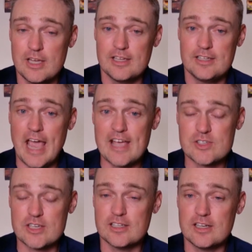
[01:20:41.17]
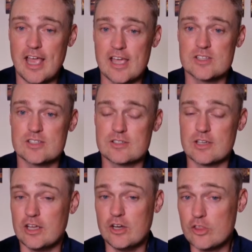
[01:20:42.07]
Gaskin as
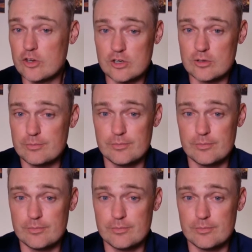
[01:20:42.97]
another